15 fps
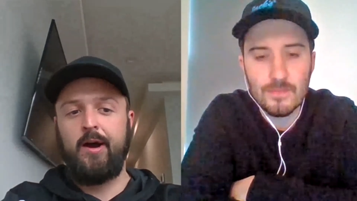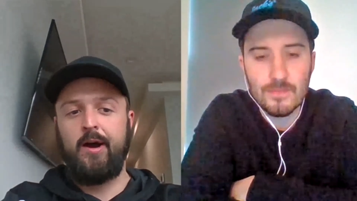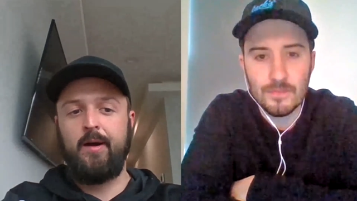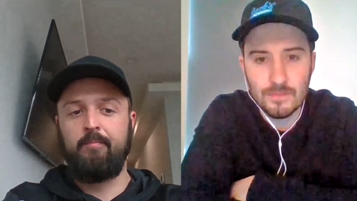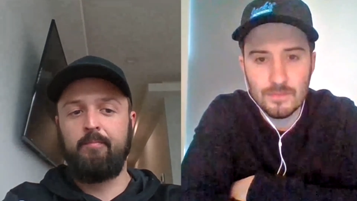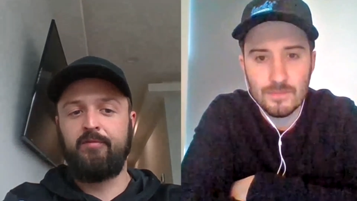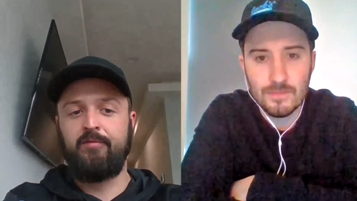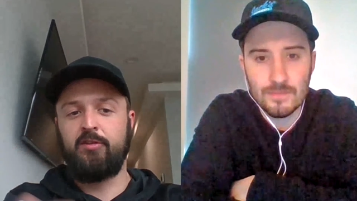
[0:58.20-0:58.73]

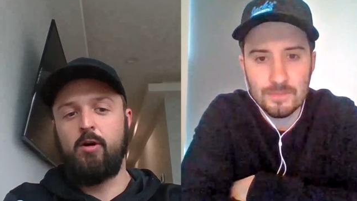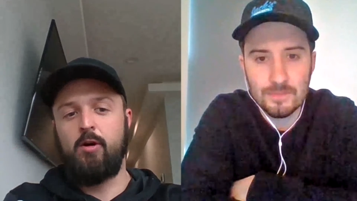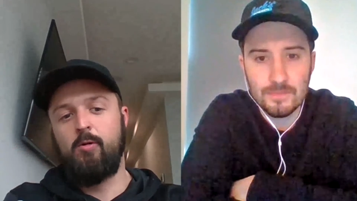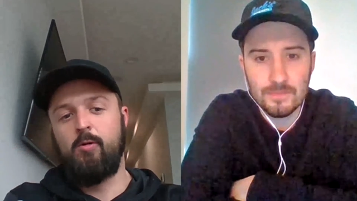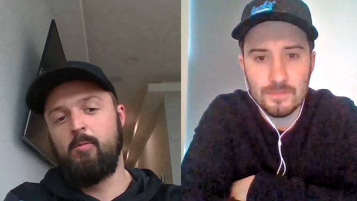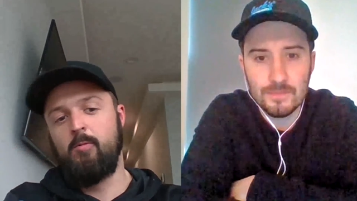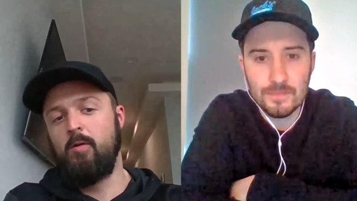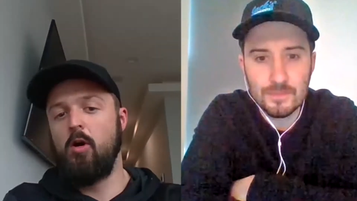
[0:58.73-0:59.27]
Speaker 1: Um,
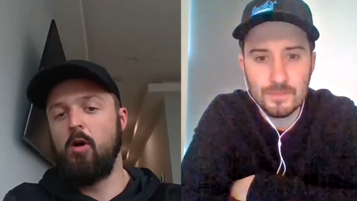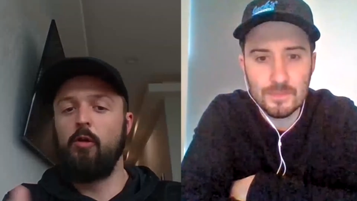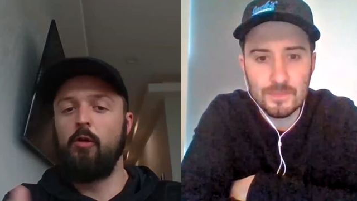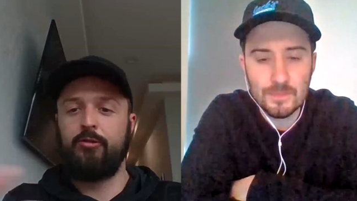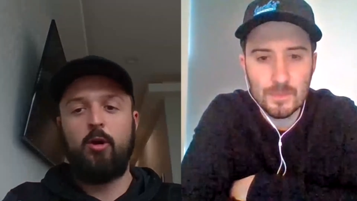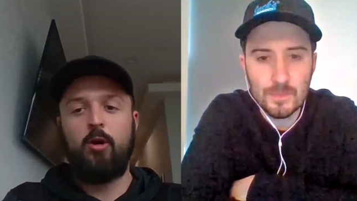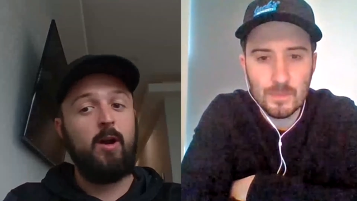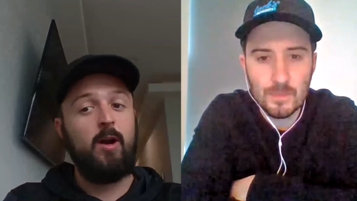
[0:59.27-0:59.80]
so
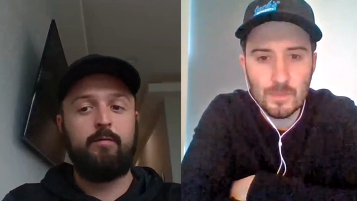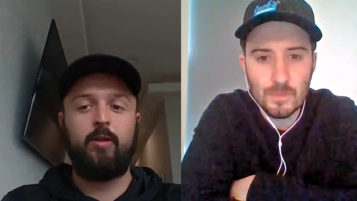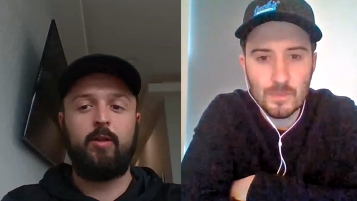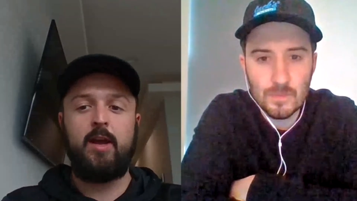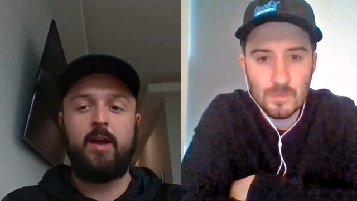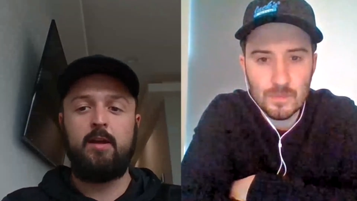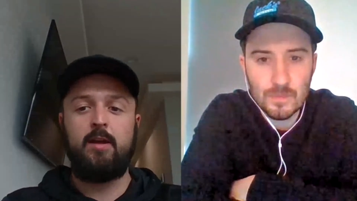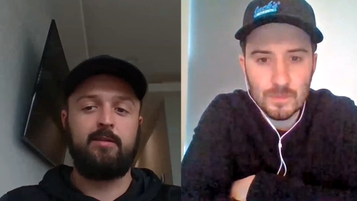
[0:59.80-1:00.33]

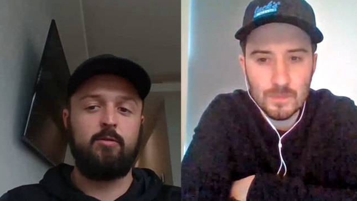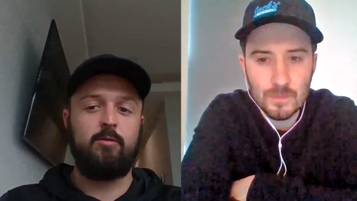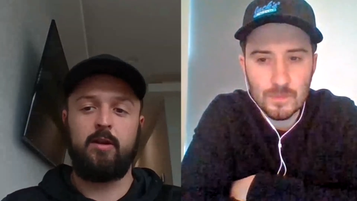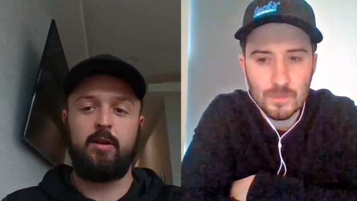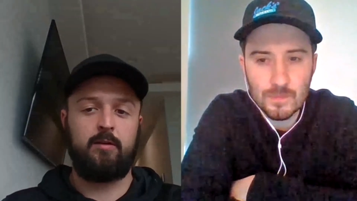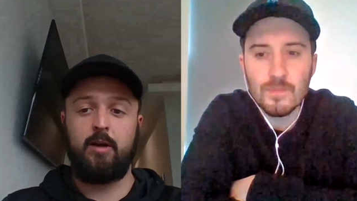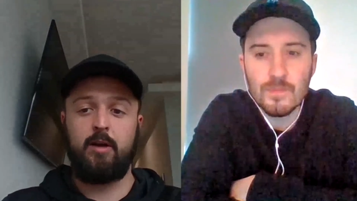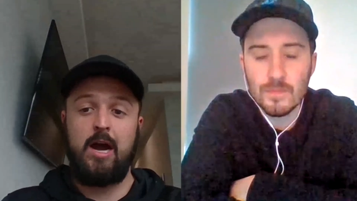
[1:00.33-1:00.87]
alternatively, so
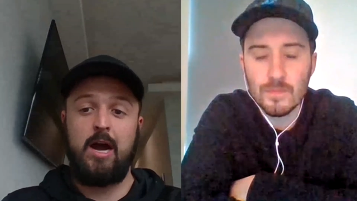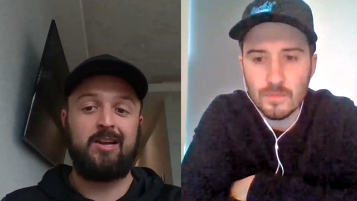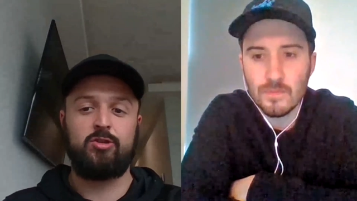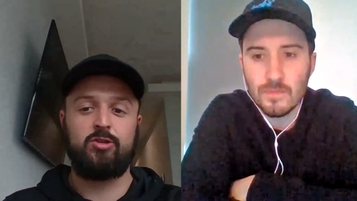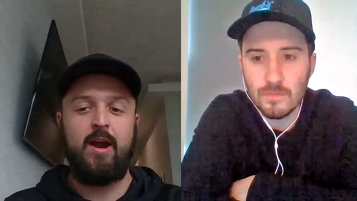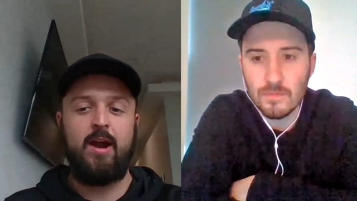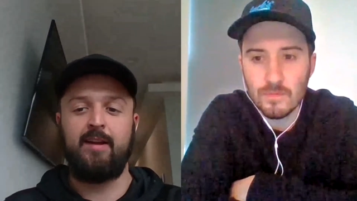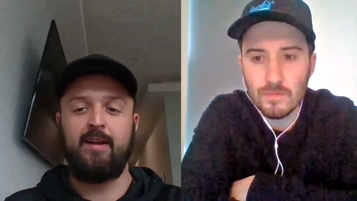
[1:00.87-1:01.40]
to
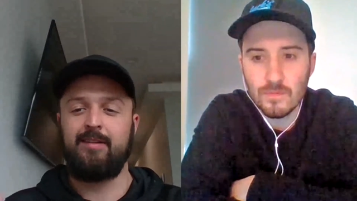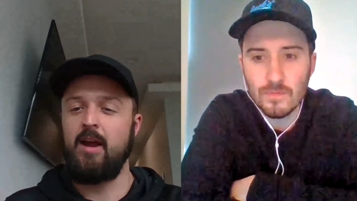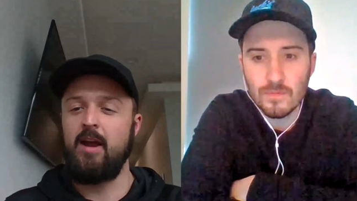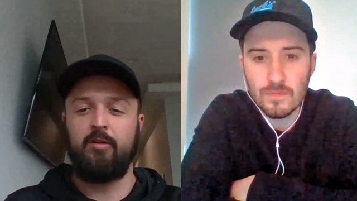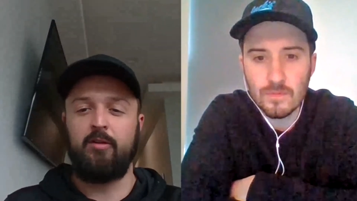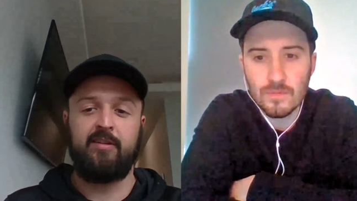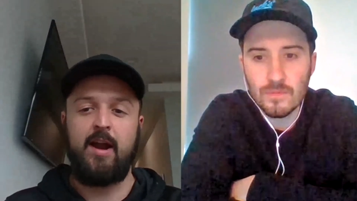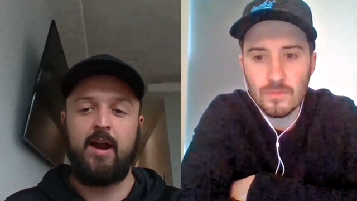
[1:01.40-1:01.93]
contrast, the
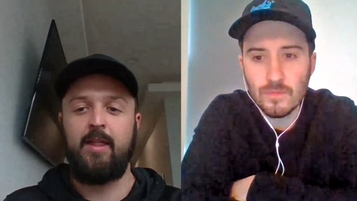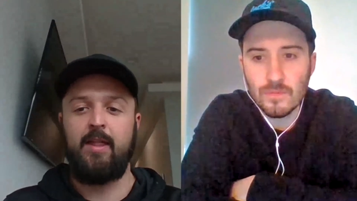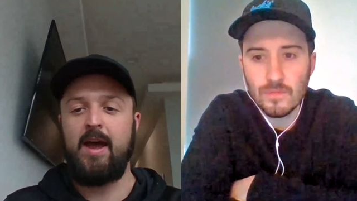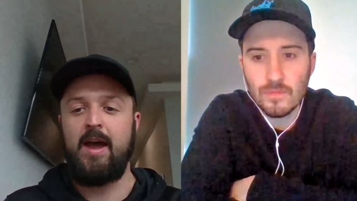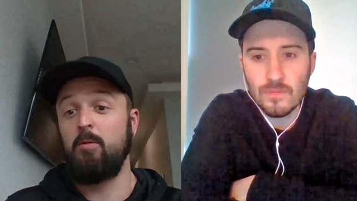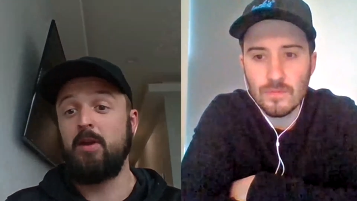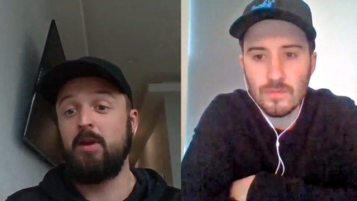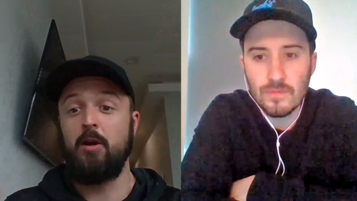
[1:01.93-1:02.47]
other side of
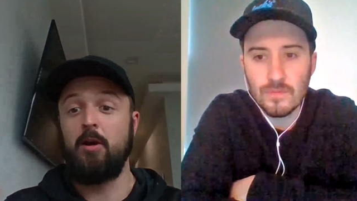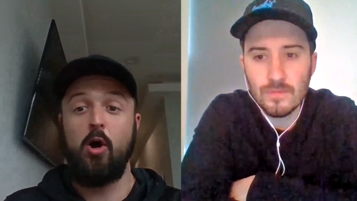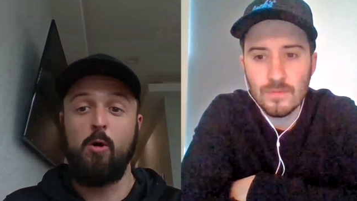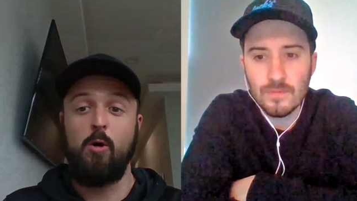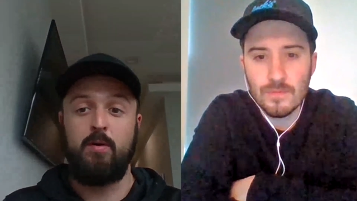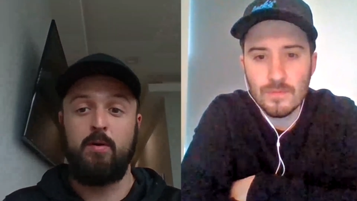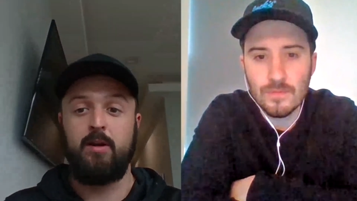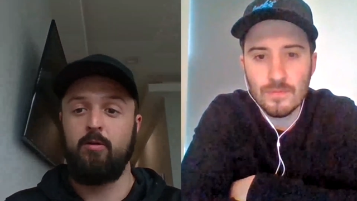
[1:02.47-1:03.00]
that would be an
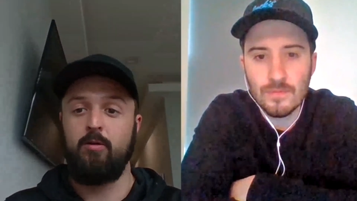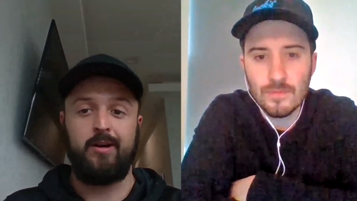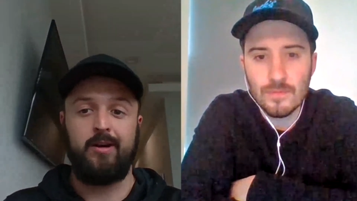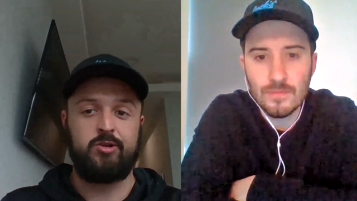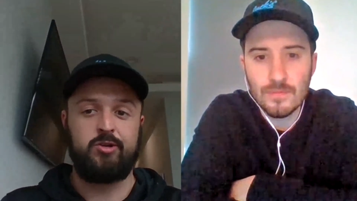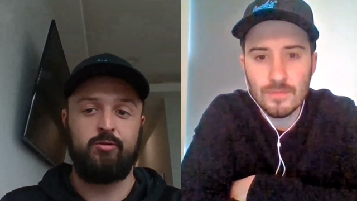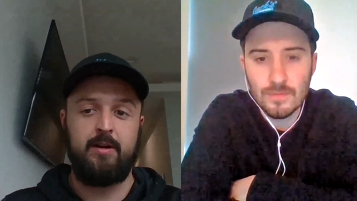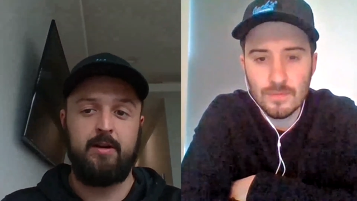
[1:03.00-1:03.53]
open or
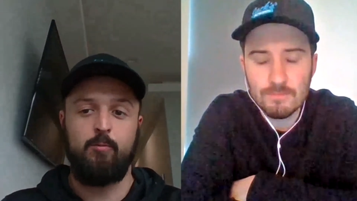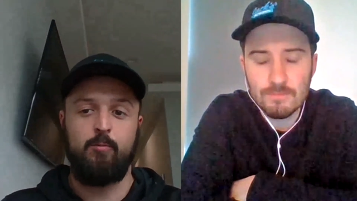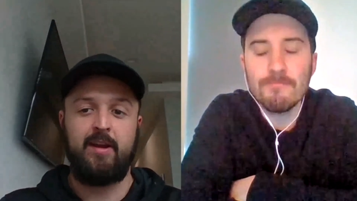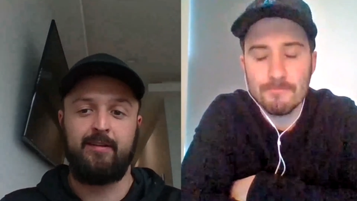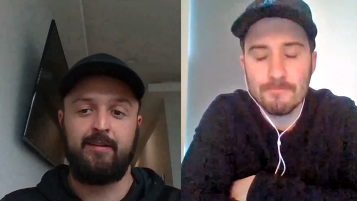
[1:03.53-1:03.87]
a drain to